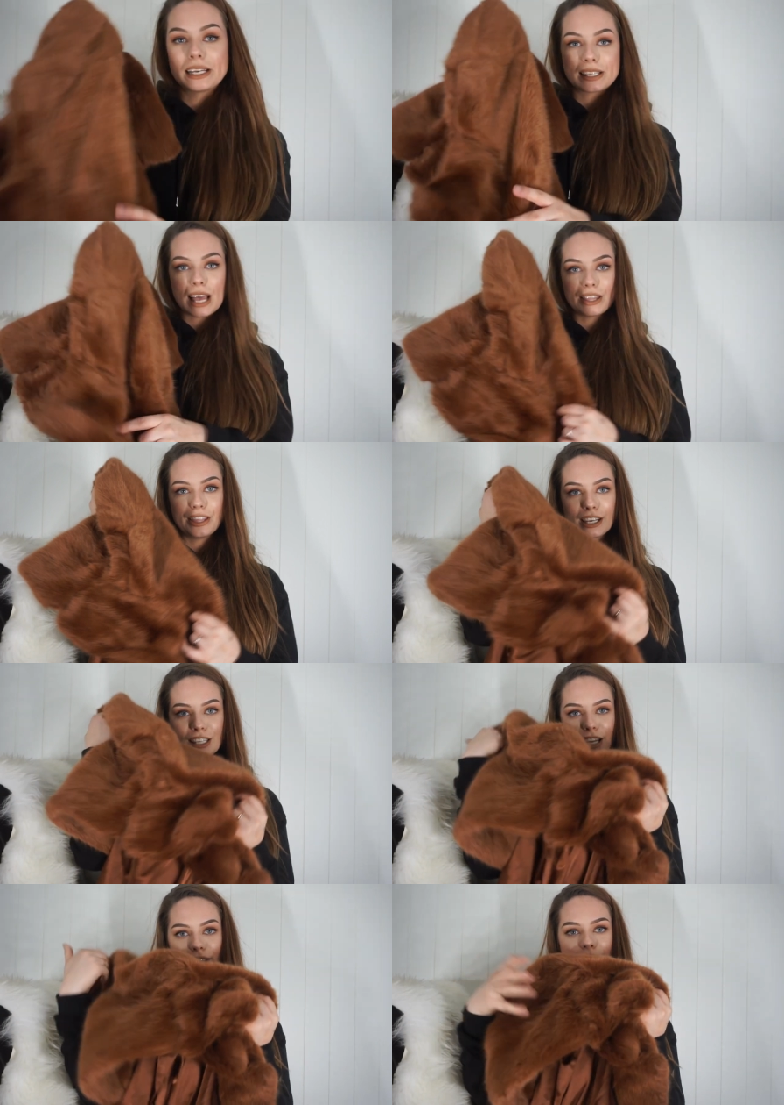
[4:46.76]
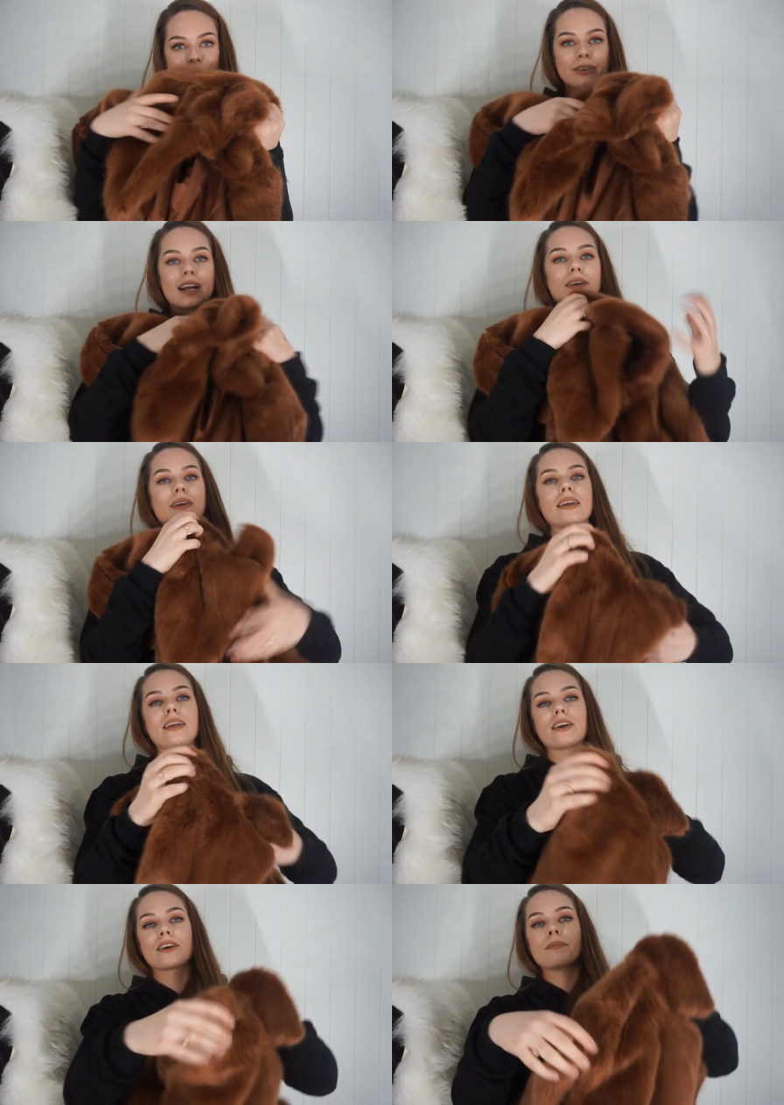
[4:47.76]
is this little guy right
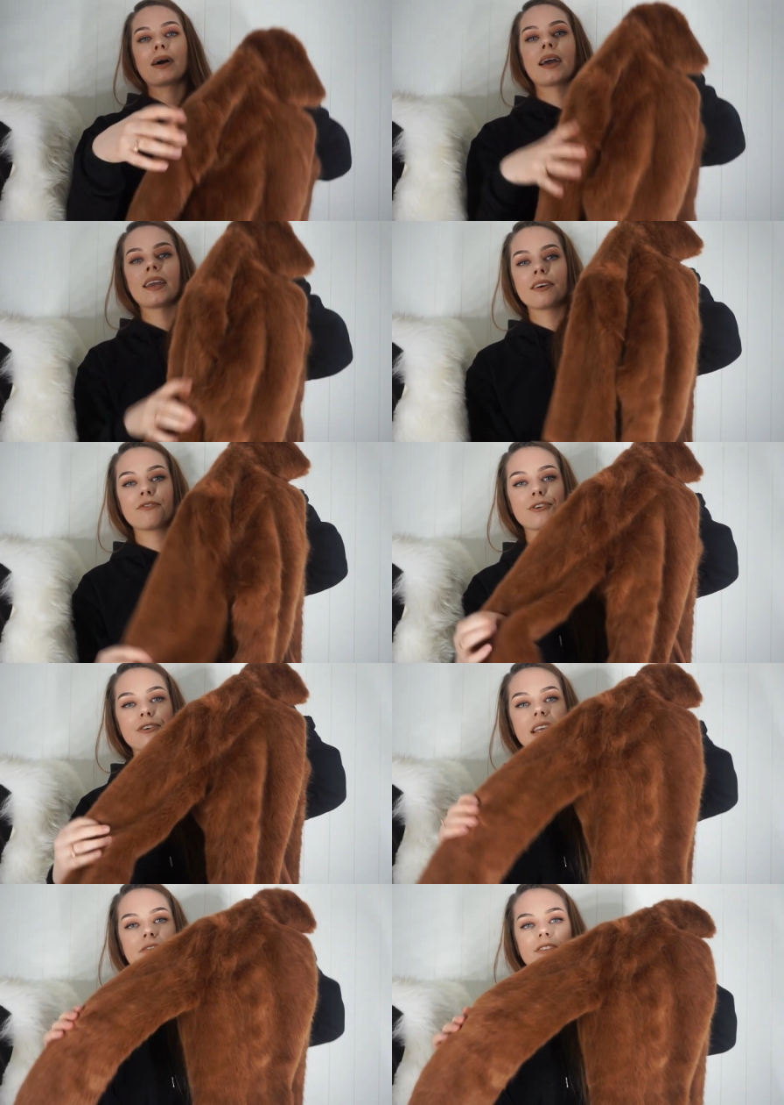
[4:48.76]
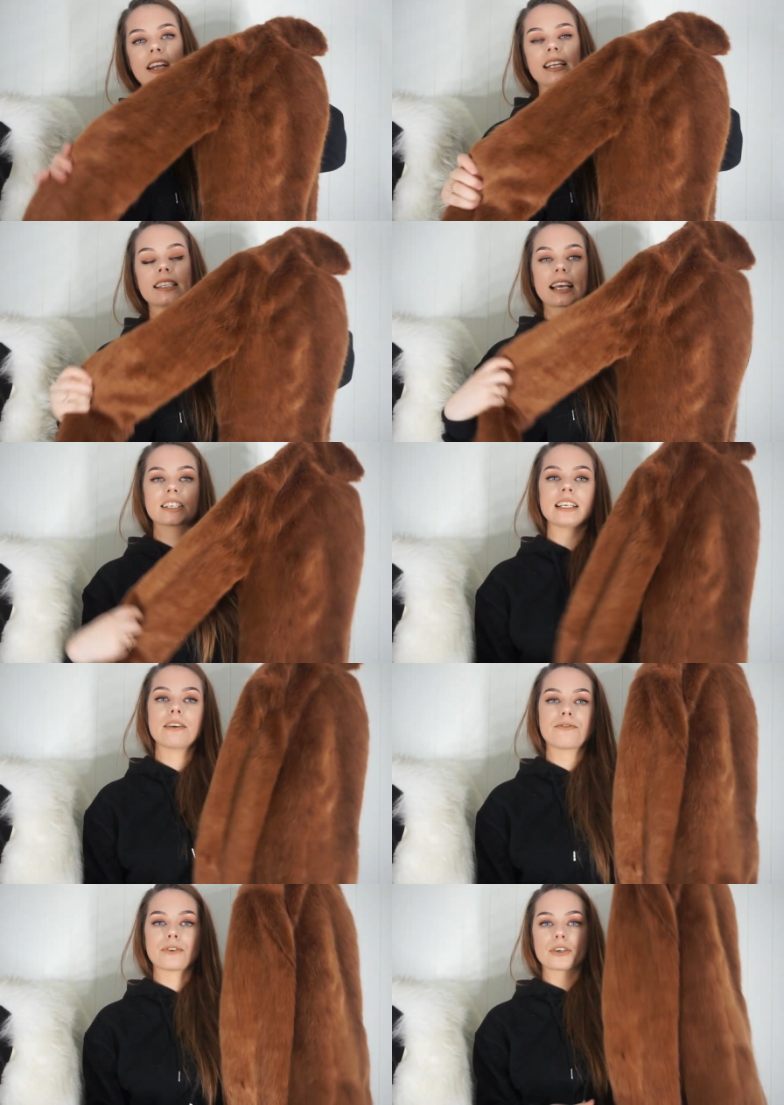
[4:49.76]
here, my furry friend. It's actually
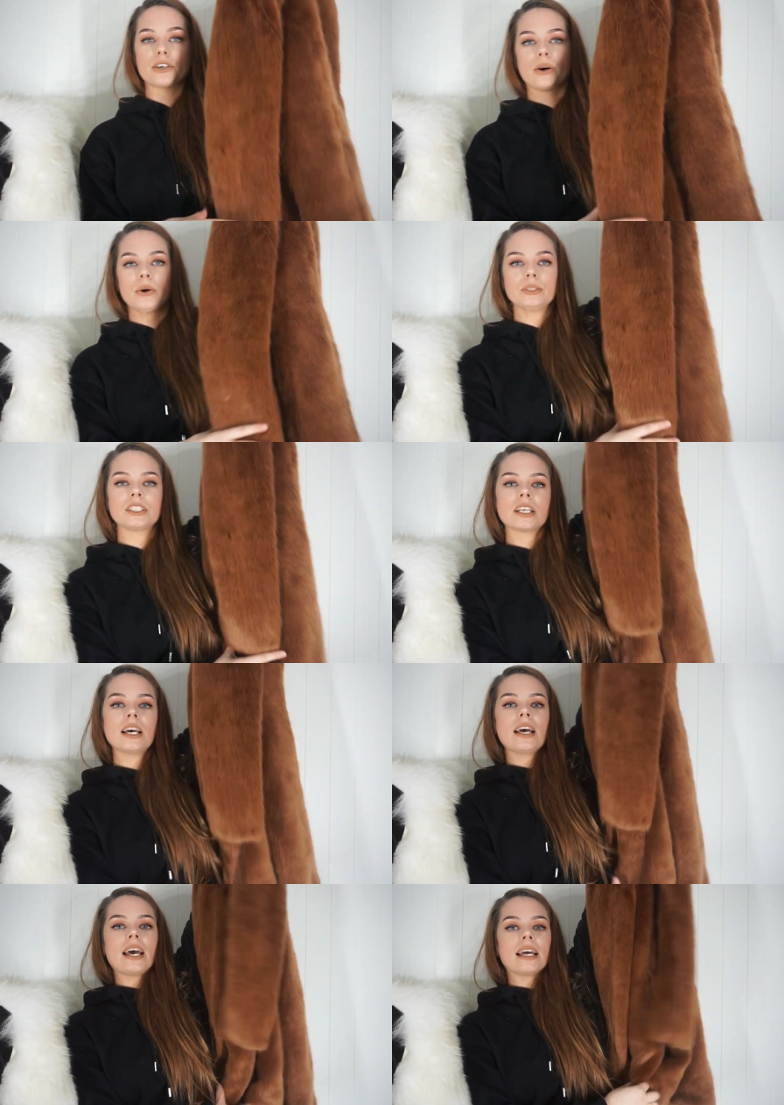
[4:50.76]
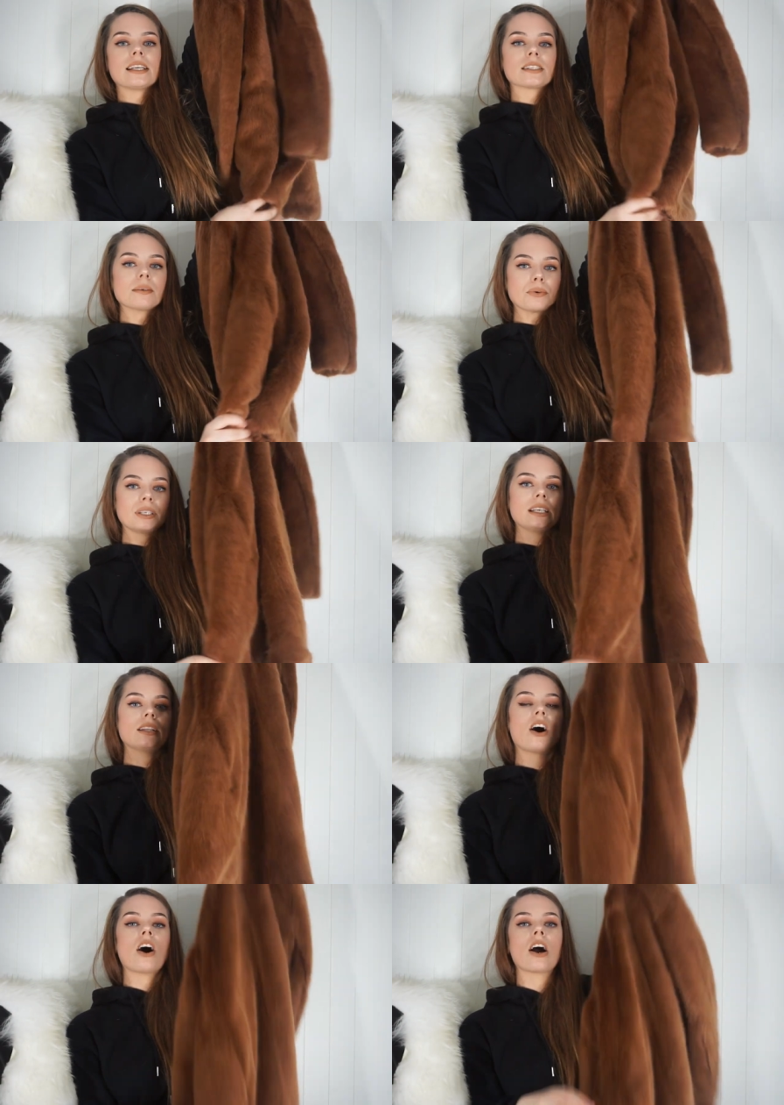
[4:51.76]
a fur coat, and it's pretty
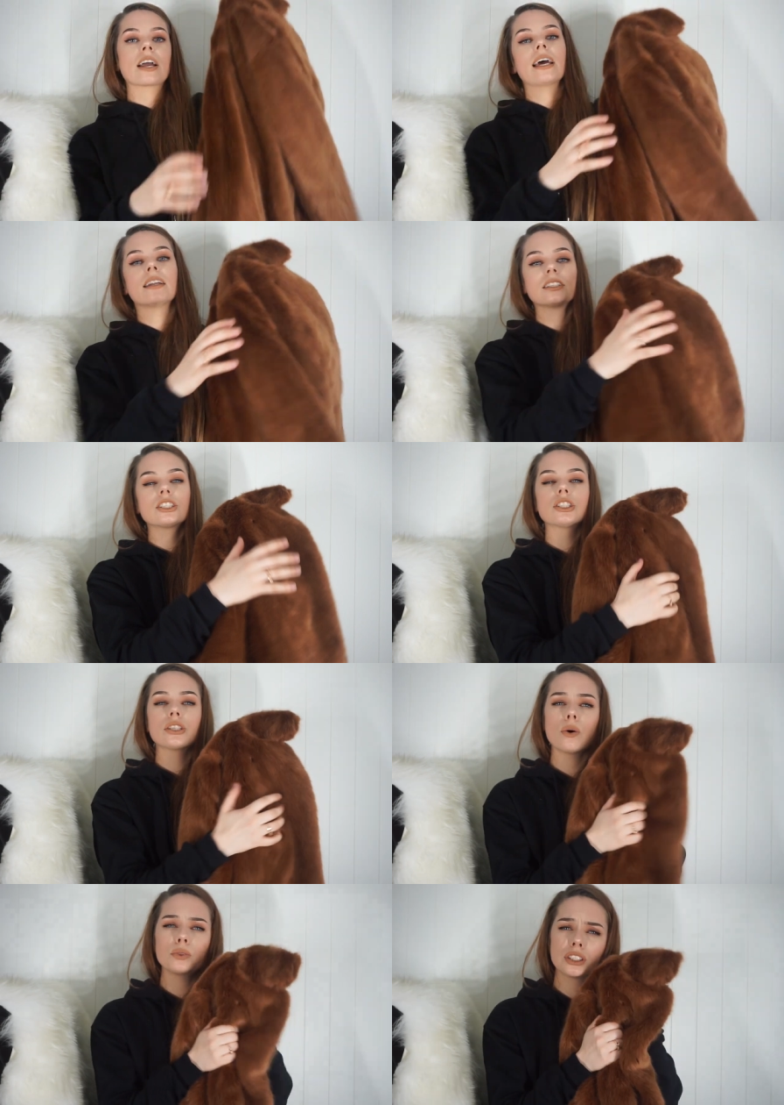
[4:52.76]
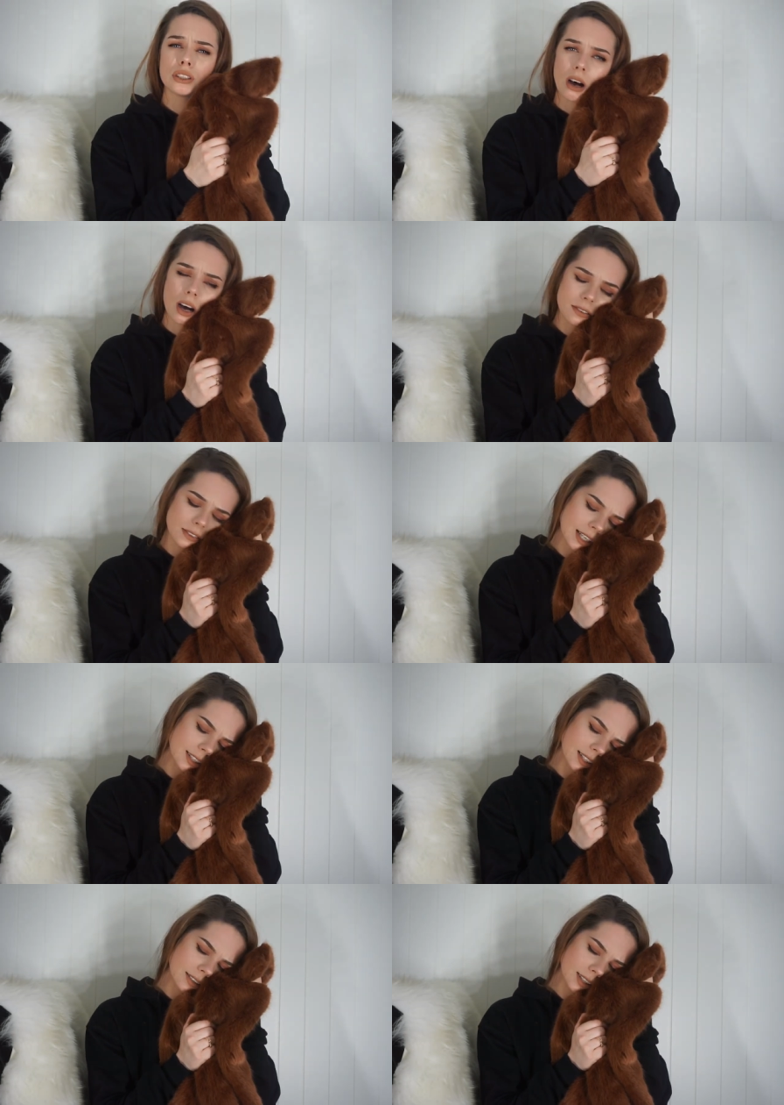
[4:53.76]
long, and it's so soft. Like
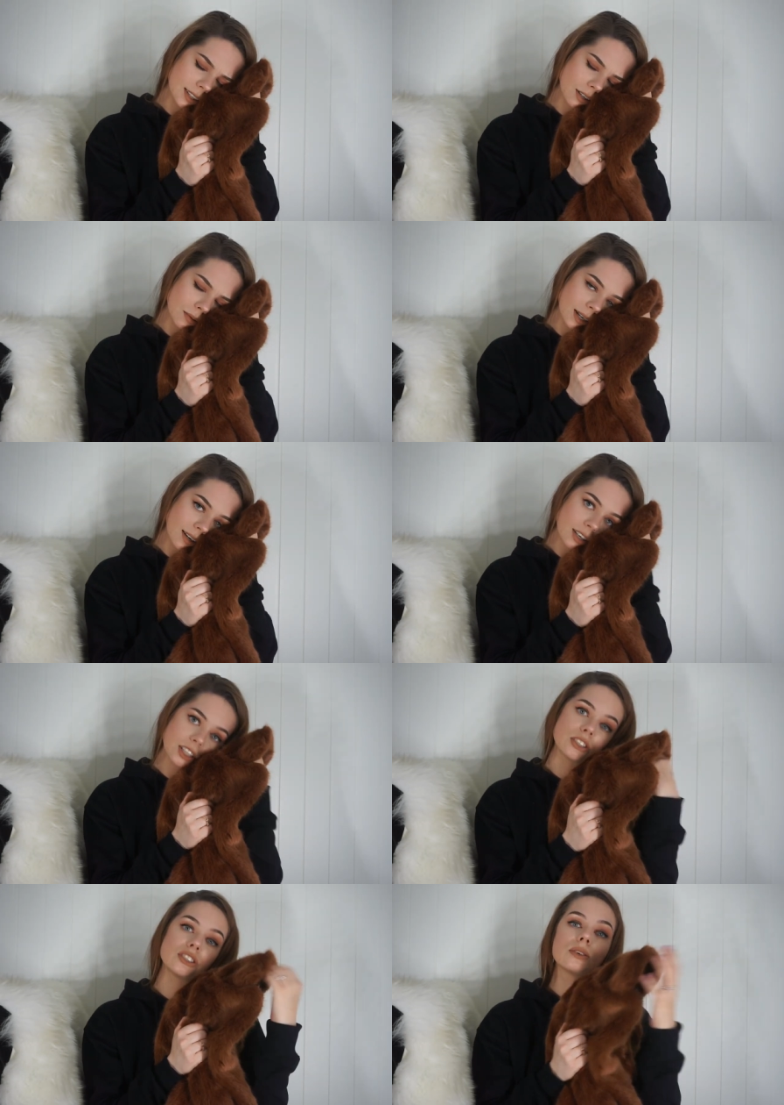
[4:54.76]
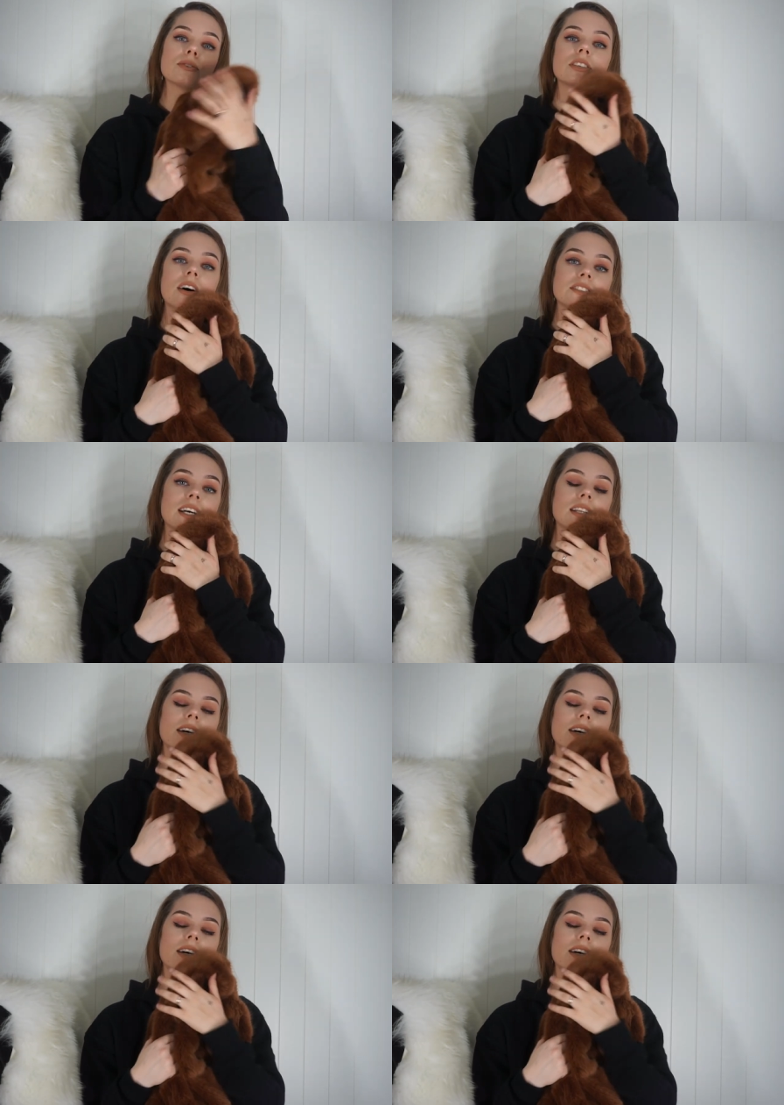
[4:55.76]
seriously, oh my gosh, it's so soft. I